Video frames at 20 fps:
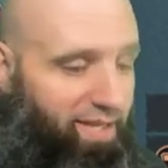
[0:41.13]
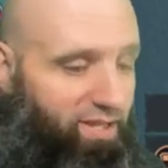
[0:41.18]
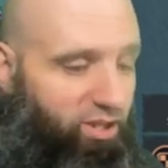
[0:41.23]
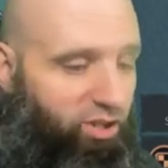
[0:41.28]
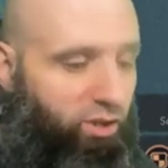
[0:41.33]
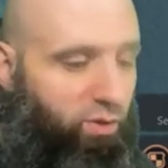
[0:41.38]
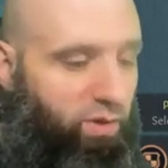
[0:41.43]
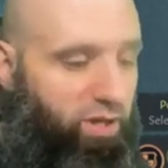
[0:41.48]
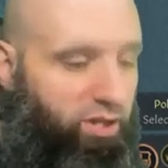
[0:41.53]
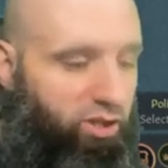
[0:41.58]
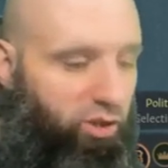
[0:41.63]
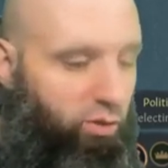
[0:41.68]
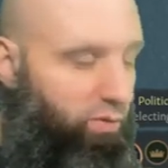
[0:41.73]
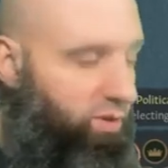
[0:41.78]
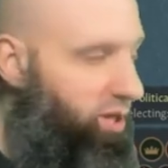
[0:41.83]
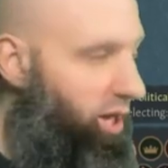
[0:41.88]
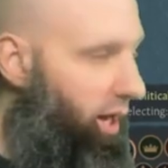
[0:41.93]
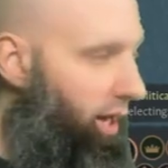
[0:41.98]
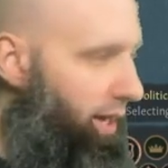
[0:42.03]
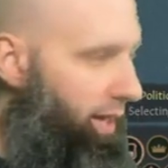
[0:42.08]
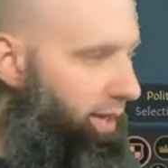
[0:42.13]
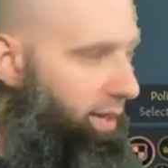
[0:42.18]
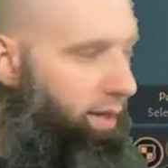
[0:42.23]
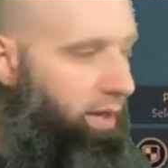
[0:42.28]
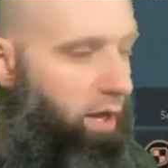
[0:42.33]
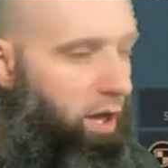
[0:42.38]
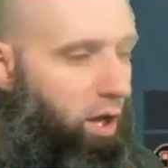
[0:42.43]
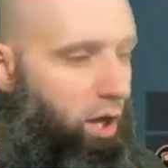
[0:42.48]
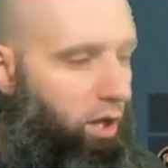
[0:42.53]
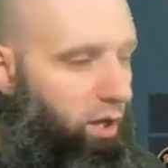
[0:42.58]
soon as you die,
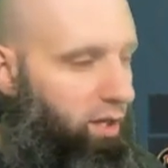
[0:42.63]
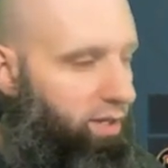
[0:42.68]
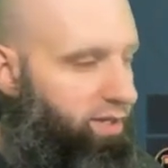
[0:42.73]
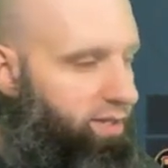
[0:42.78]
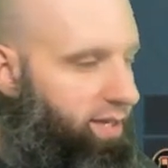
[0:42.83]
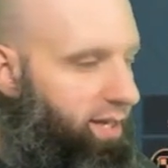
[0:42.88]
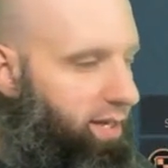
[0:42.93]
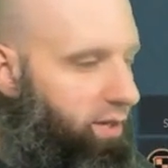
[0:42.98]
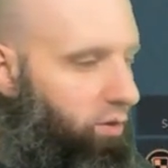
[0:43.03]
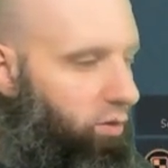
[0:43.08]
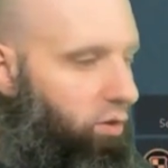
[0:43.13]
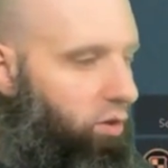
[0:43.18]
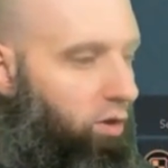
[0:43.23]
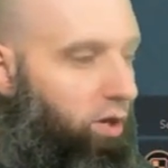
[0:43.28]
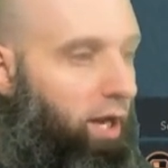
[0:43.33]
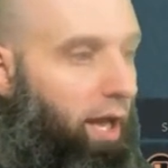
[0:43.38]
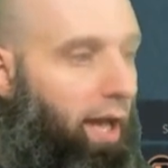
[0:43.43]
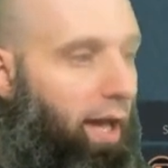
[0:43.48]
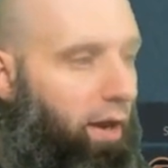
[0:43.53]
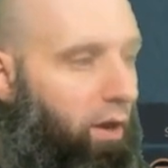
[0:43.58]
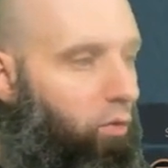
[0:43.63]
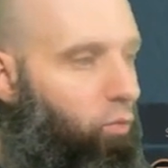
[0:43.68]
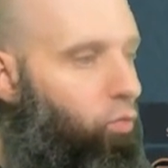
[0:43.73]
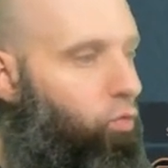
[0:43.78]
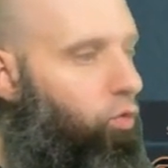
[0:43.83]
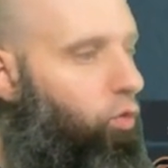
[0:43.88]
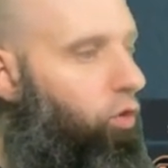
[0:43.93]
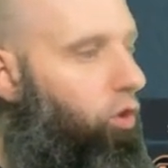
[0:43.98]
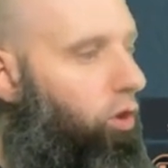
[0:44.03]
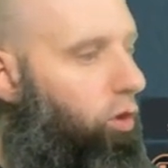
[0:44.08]
let's take a look at our
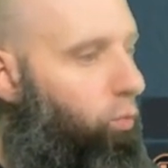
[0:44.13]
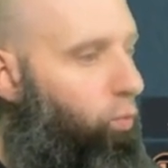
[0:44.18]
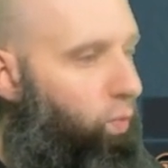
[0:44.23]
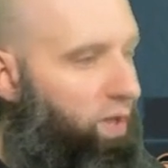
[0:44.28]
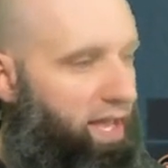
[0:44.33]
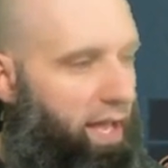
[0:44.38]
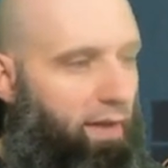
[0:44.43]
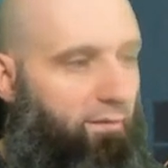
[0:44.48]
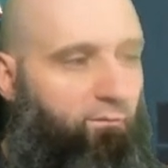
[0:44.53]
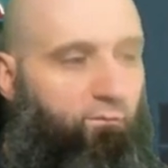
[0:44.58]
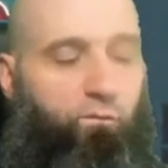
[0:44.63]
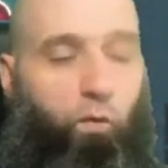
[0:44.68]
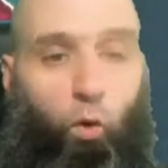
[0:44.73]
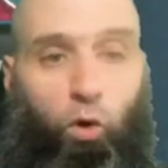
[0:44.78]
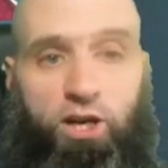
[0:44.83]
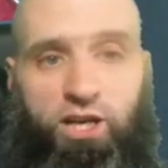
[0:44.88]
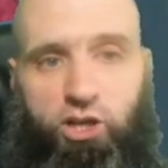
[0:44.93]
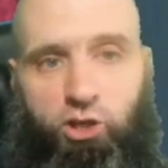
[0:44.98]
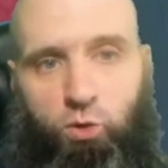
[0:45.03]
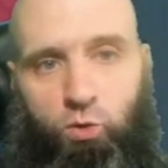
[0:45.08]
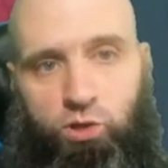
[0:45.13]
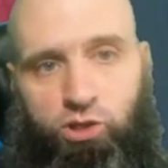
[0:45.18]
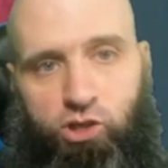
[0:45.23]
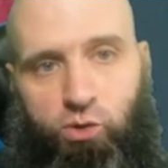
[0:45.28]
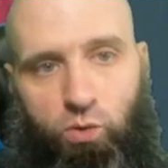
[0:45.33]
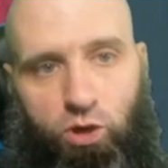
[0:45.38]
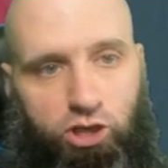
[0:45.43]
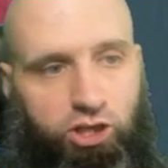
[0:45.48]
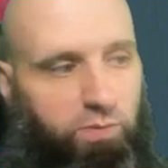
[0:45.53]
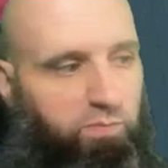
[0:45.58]
ruler. We have forty-two
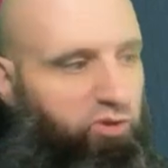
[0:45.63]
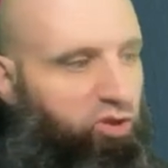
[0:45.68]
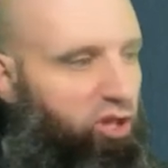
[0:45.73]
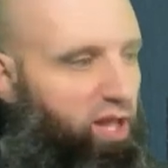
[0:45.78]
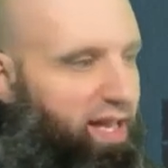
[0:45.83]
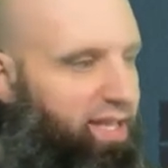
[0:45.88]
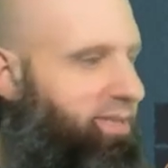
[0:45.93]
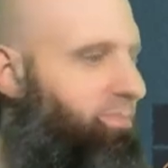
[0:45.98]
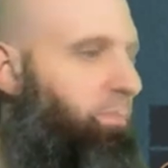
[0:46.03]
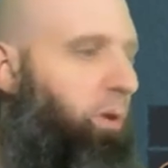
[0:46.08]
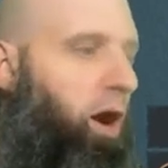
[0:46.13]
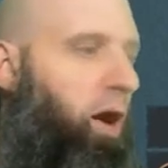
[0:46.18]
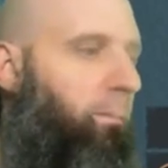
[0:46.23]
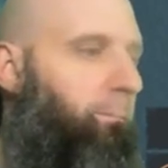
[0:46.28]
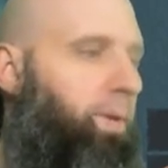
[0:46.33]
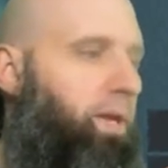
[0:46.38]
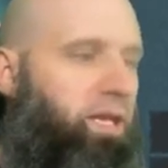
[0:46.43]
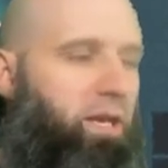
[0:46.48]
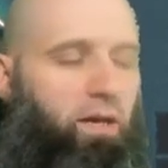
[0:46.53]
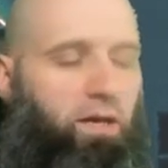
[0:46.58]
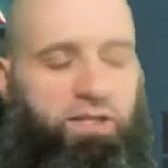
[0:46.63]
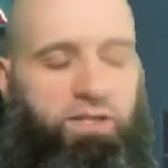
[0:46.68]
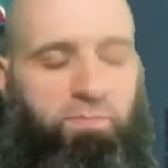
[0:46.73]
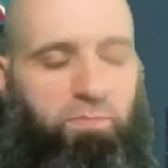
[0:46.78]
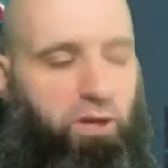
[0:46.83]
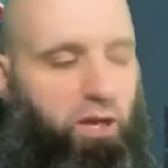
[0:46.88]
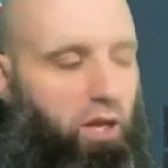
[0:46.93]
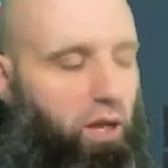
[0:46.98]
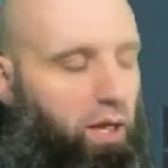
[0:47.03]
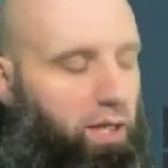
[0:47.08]
stewardship, so that's pumping us
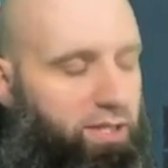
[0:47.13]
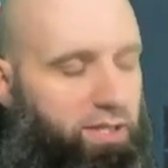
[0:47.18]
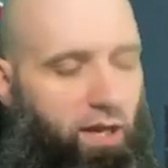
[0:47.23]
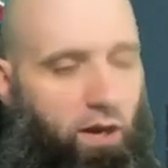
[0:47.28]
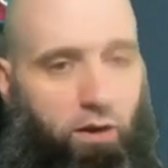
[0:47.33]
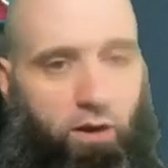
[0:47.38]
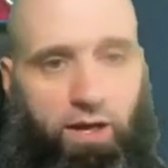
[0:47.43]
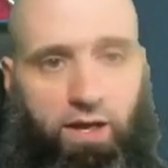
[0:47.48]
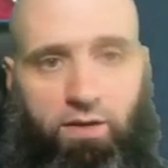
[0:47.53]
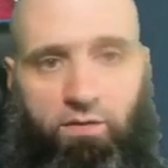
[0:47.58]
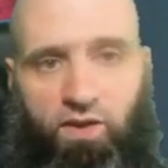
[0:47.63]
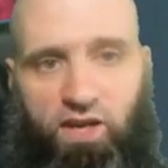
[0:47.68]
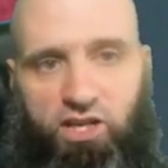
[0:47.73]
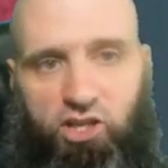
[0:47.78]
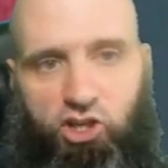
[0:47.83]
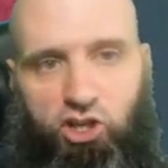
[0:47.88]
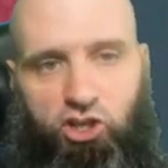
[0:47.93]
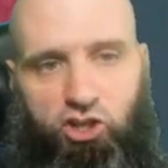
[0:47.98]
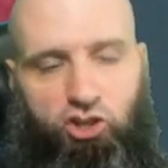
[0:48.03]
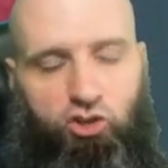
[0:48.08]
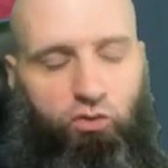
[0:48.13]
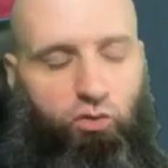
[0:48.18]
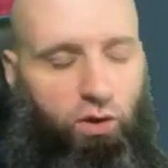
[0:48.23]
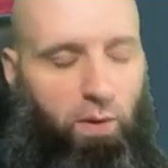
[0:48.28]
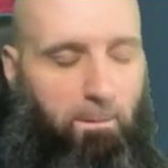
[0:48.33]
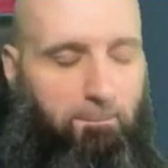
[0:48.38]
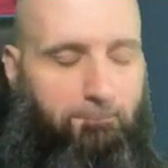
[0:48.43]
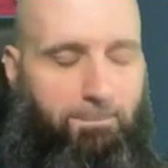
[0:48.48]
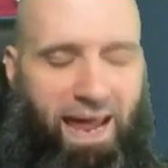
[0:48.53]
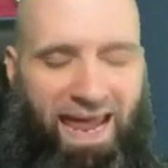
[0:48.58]
plus our innovations to an
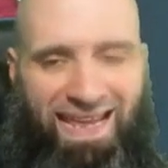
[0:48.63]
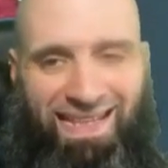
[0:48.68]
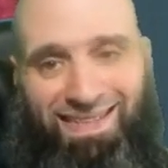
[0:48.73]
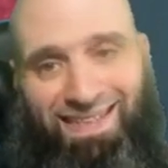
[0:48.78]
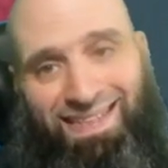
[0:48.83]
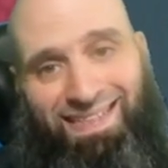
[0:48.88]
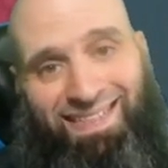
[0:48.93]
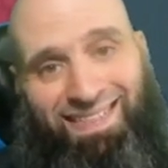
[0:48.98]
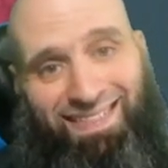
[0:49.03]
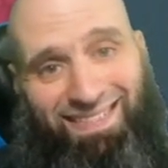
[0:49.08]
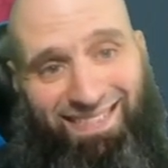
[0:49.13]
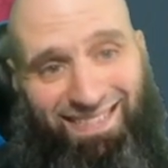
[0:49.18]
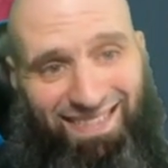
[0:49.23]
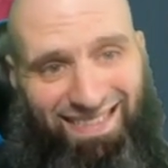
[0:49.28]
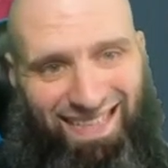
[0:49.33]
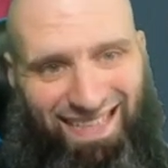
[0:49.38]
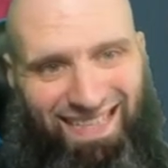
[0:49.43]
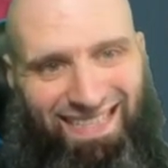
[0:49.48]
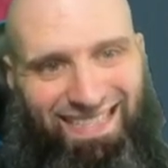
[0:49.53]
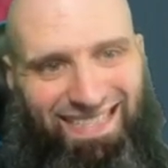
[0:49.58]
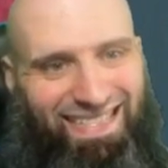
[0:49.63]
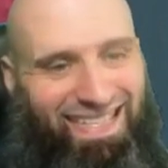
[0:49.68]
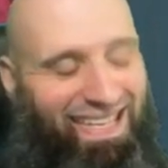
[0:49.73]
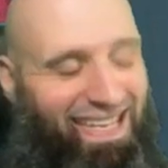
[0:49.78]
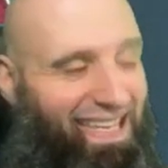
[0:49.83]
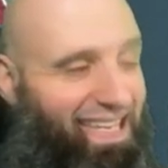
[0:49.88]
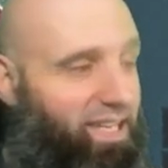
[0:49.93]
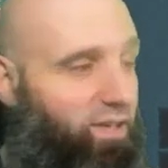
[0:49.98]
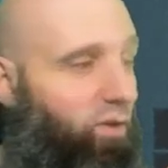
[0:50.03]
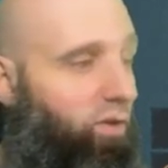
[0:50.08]
amazing
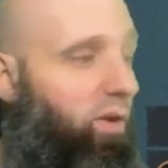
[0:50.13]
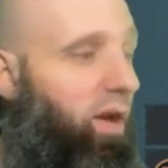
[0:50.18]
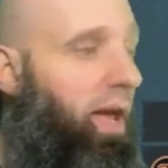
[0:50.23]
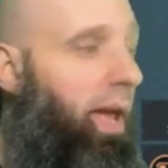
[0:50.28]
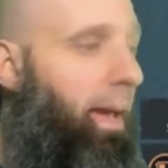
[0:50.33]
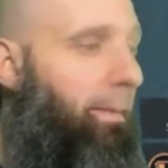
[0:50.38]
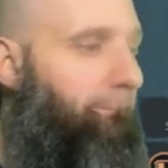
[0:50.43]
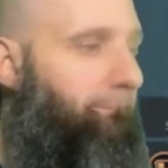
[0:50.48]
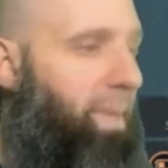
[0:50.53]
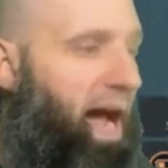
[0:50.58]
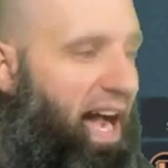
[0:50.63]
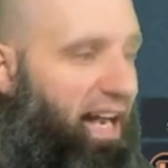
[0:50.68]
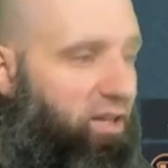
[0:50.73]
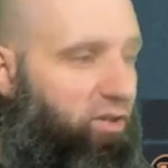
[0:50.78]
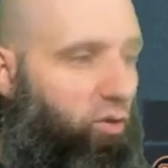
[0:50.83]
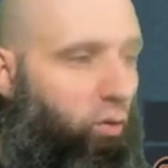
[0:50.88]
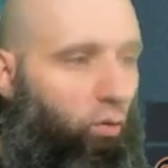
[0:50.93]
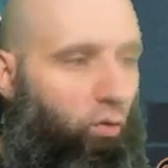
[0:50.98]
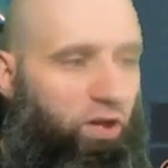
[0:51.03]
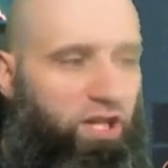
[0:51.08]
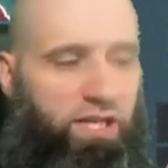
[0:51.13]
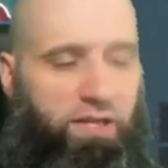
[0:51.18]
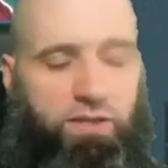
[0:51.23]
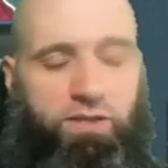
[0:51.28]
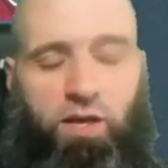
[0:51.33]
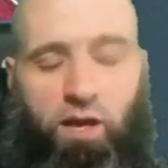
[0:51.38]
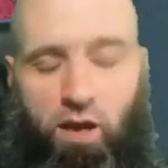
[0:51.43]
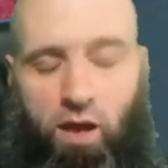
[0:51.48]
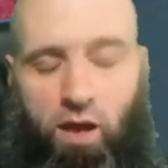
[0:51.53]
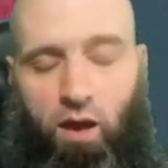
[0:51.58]
sixteen max holdings.